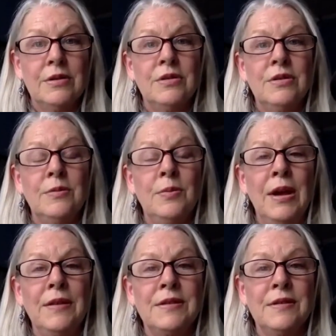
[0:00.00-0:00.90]
to
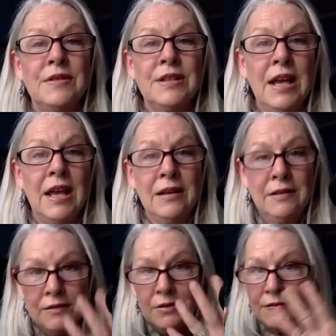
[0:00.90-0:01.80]
breaths of 10.
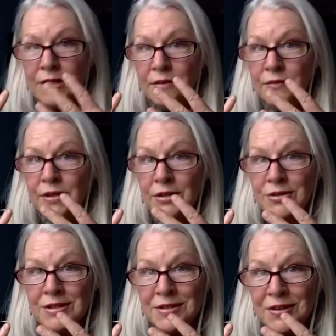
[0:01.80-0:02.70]
You have 10
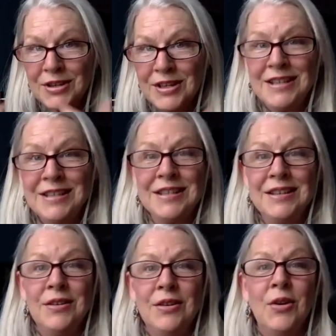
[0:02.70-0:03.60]
fingers. It's very easy.